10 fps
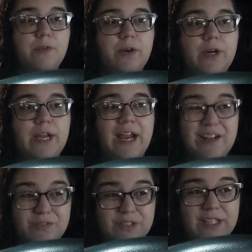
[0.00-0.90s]
very
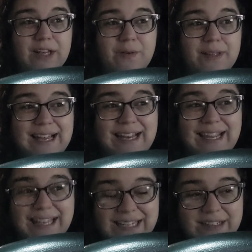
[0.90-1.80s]
carefully that we let
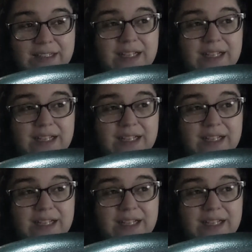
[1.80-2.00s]
in.